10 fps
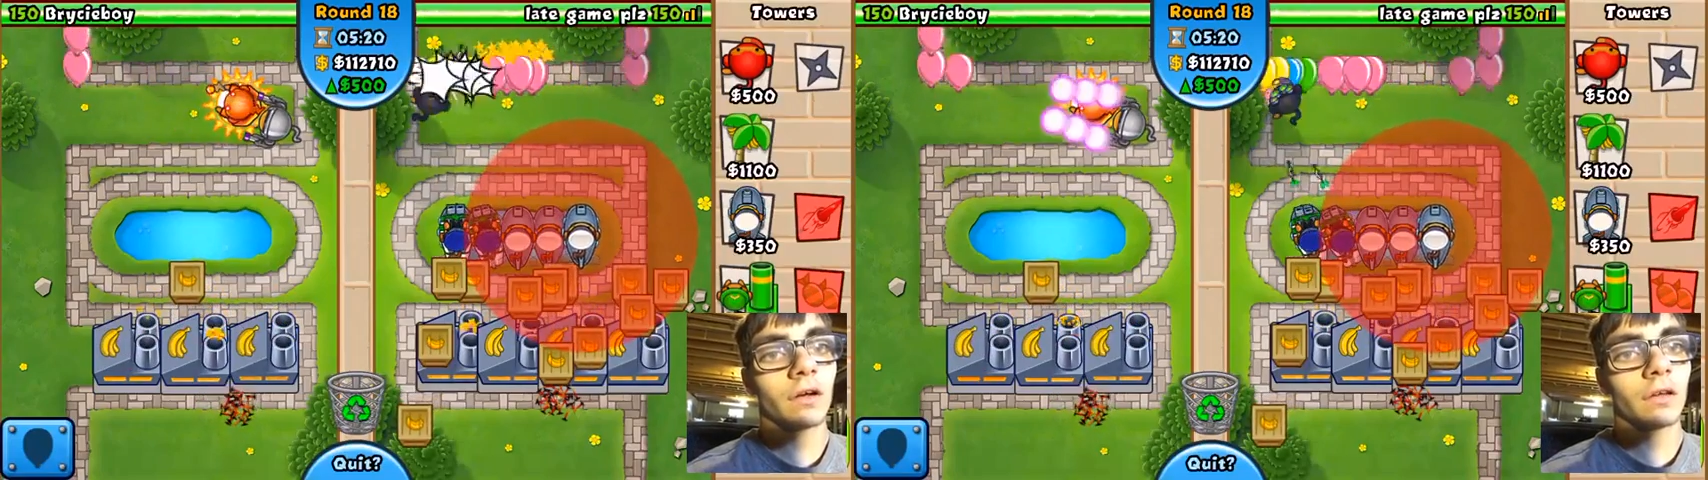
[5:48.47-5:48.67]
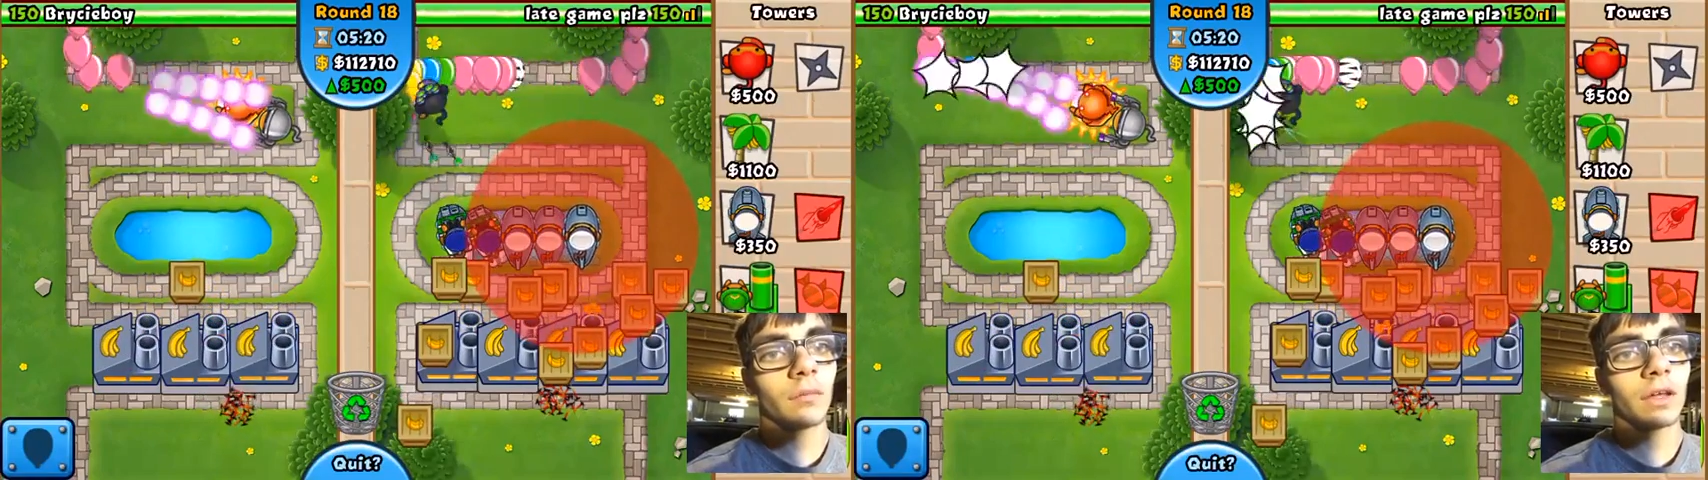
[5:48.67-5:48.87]

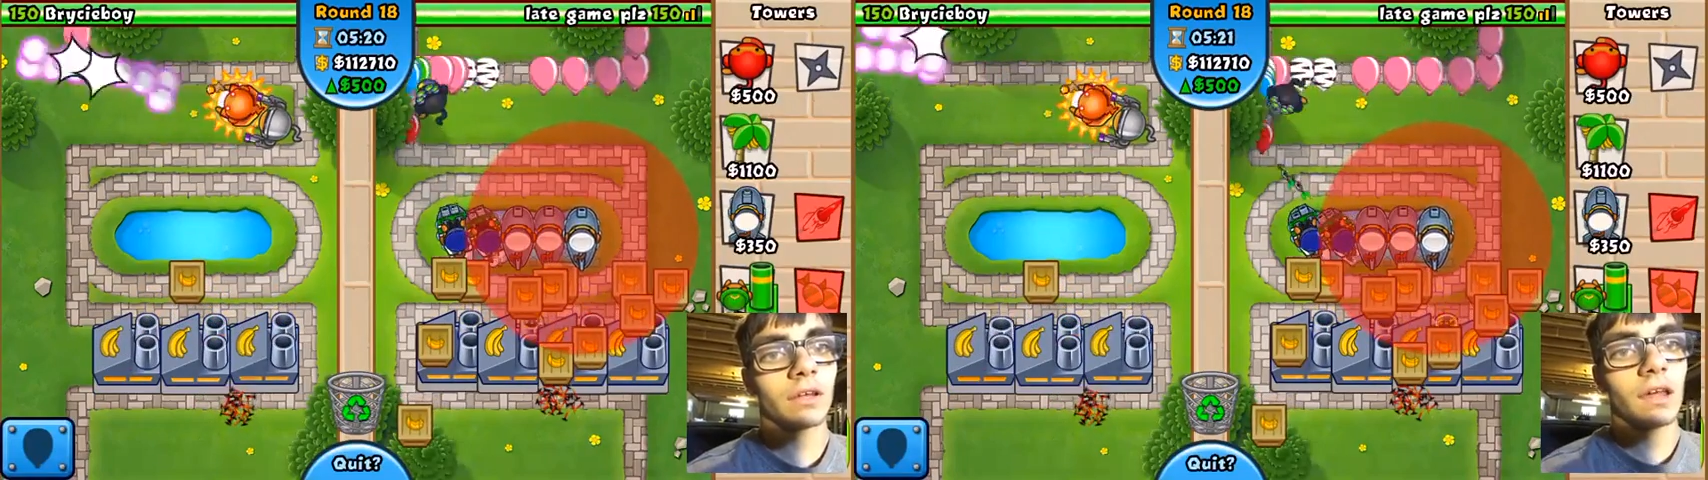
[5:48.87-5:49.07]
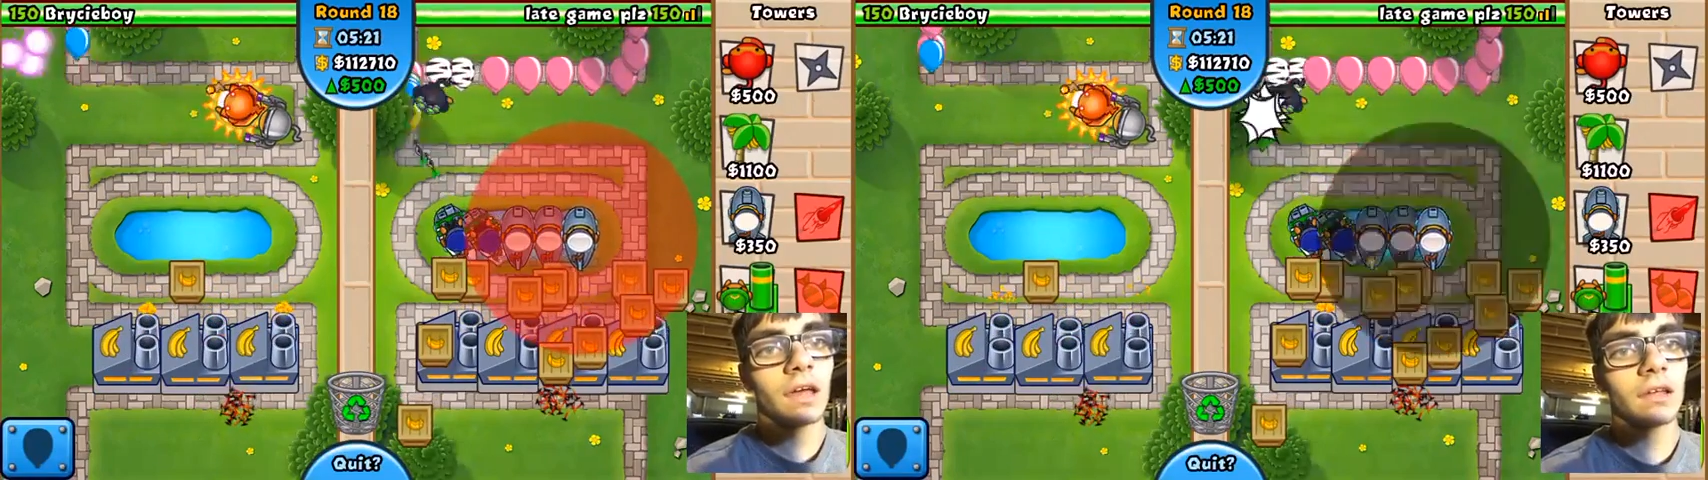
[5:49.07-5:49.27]
And I'm like,
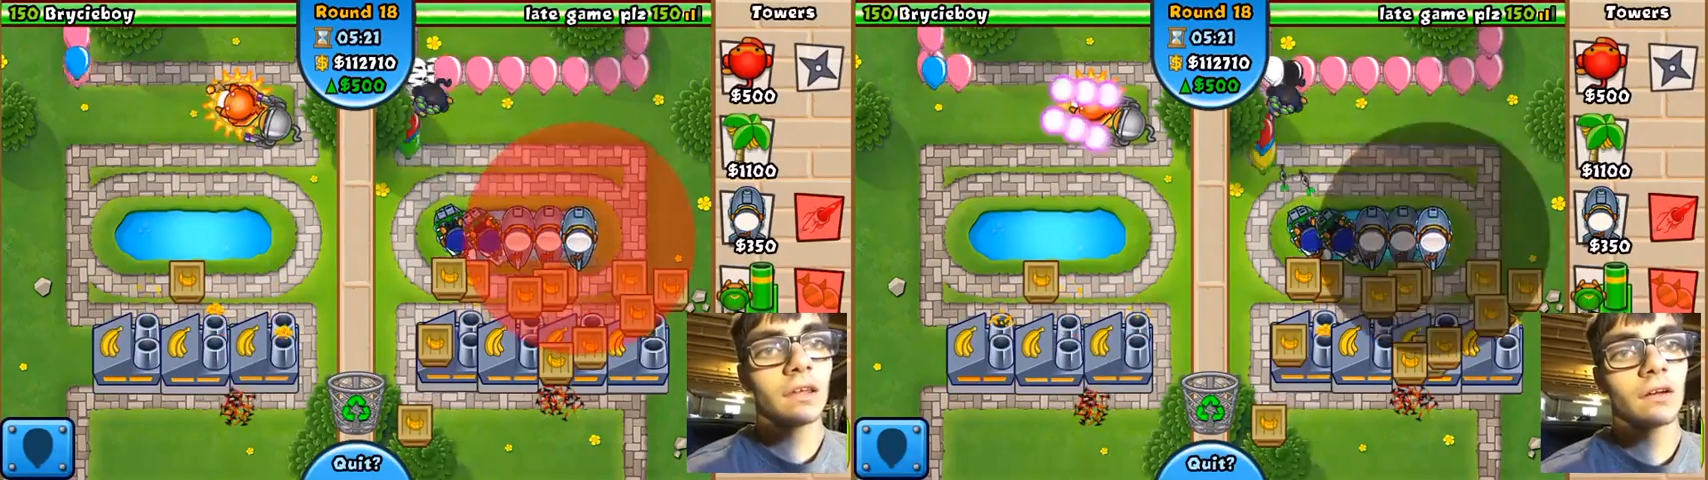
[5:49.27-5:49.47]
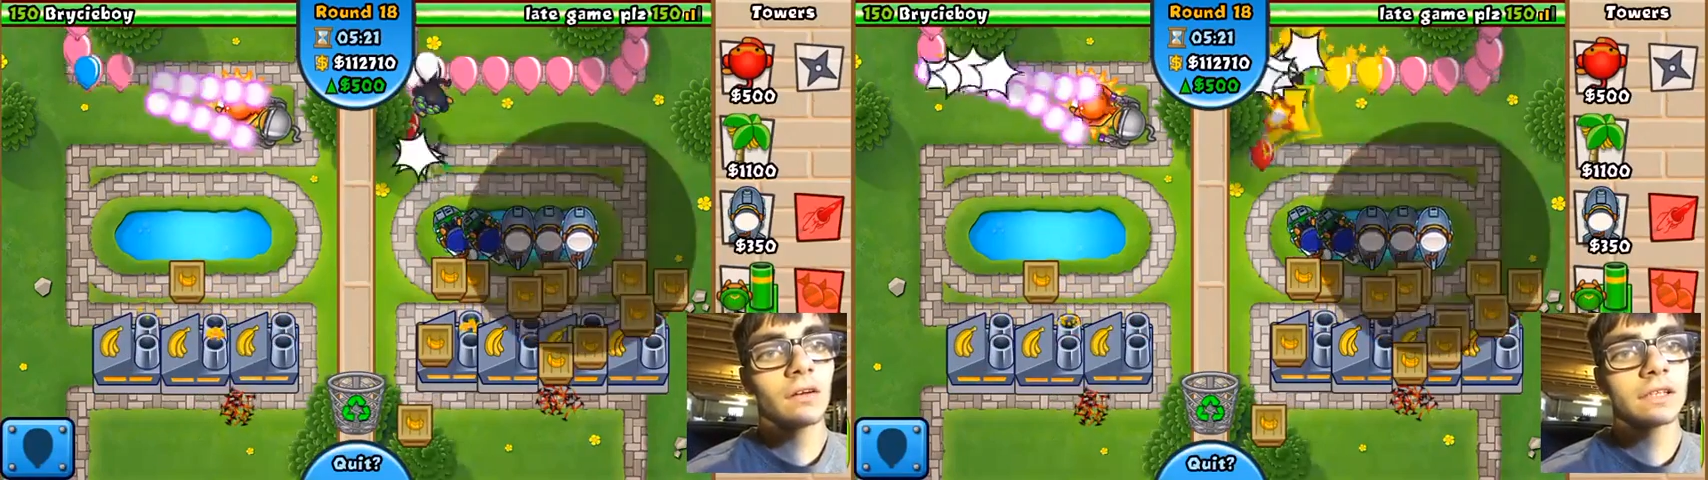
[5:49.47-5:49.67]
dang it.
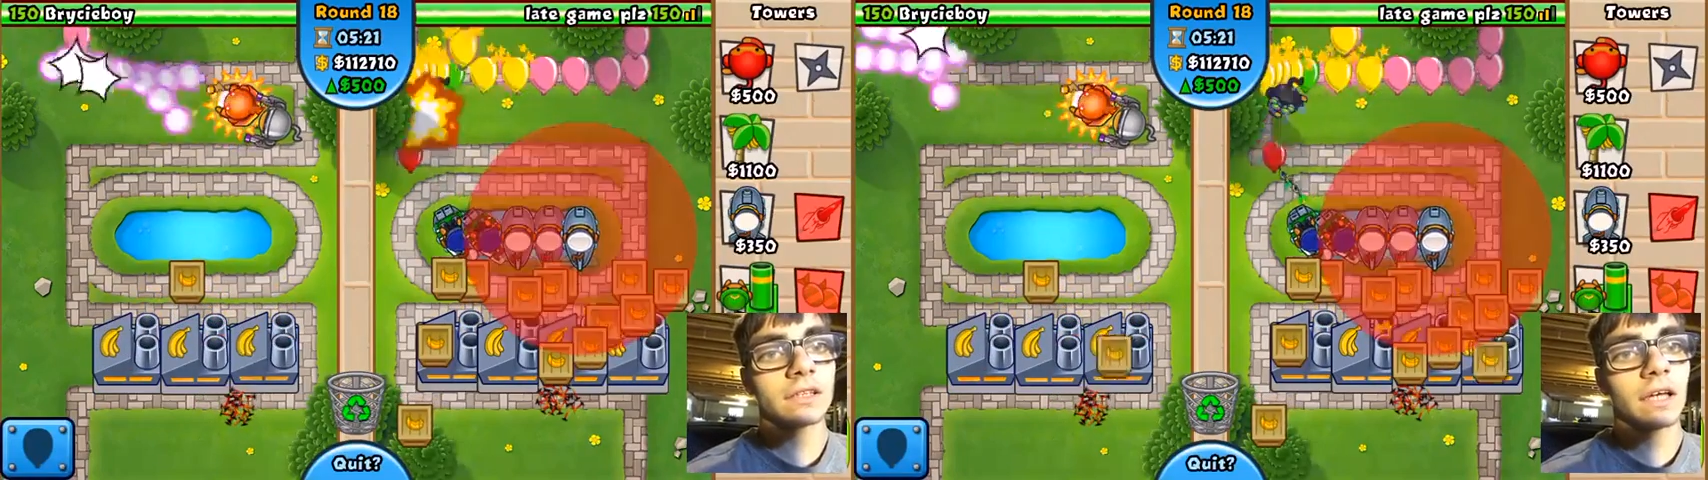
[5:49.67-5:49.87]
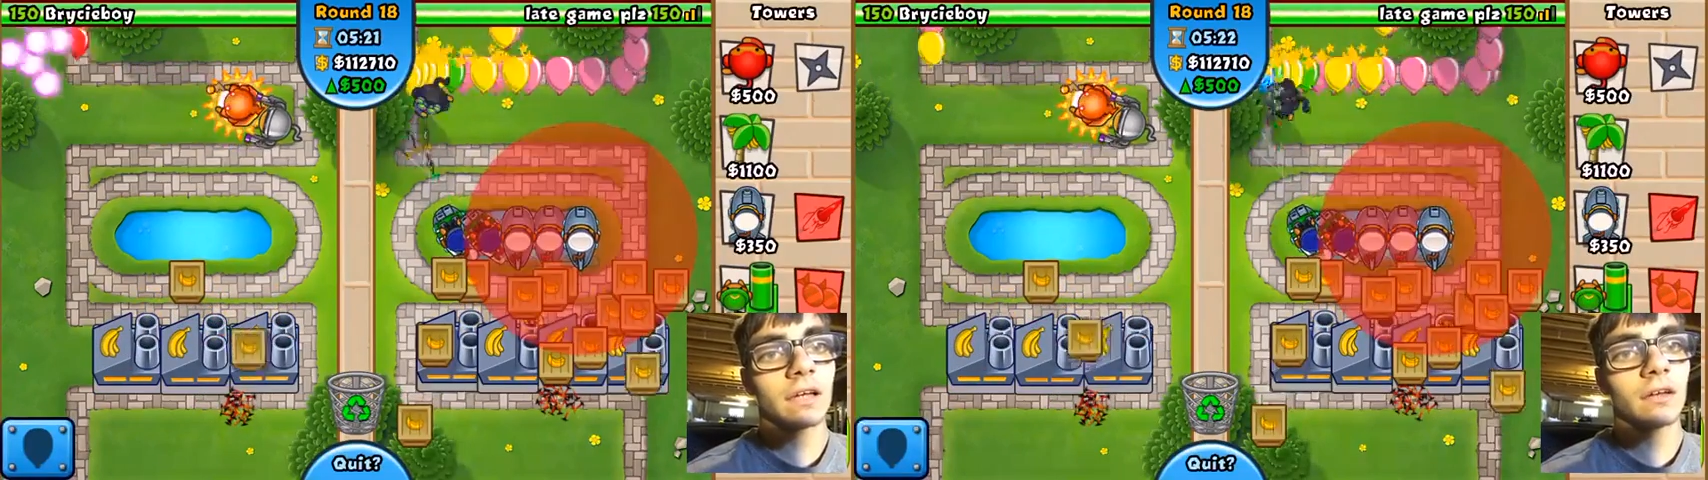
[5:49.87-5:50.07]
There it is
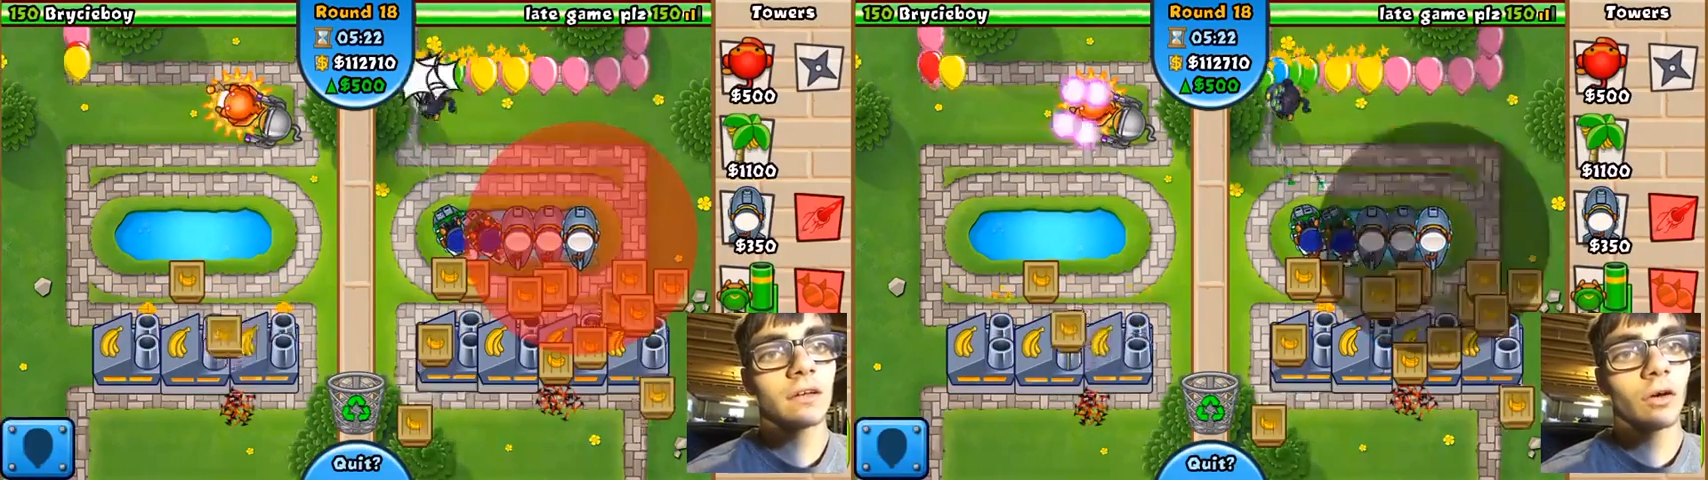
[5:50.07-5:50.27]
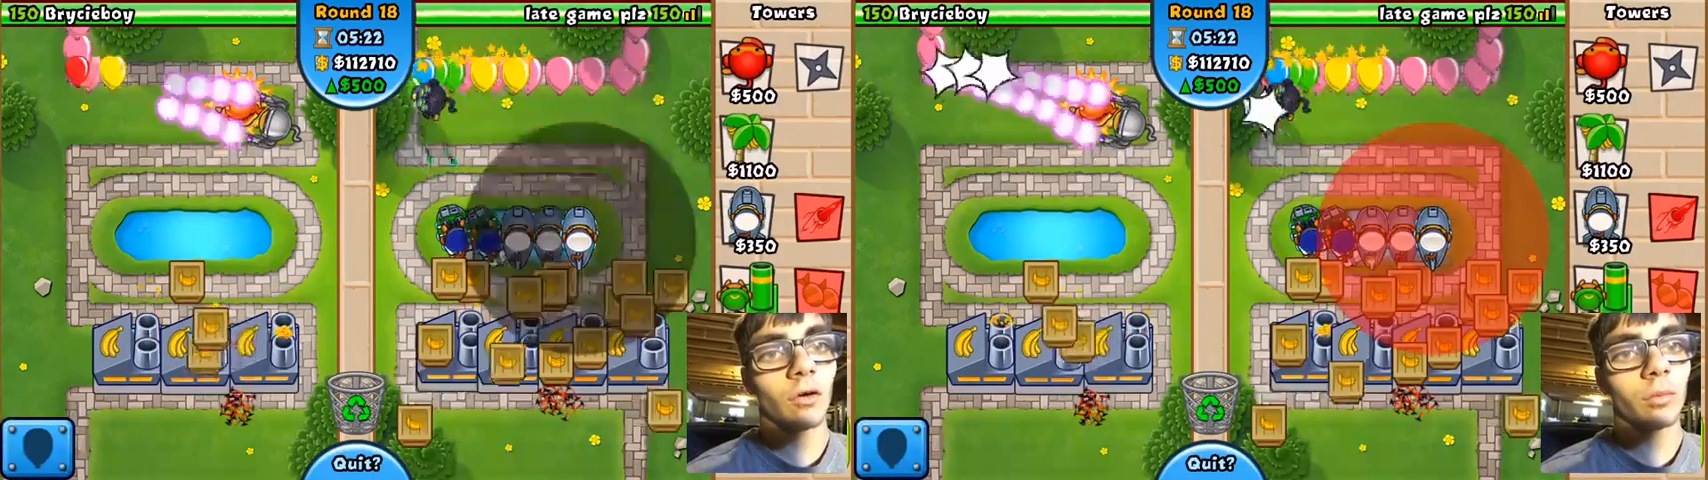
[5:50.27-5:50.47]
again.
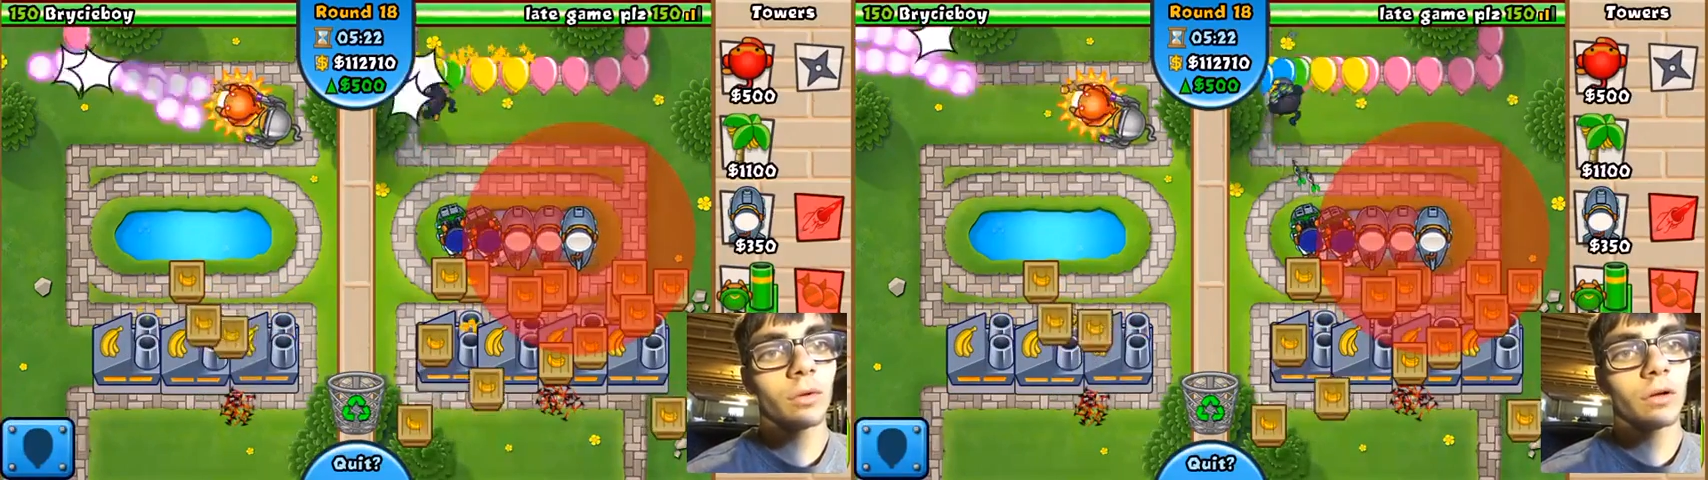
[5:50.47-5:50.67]
Nope.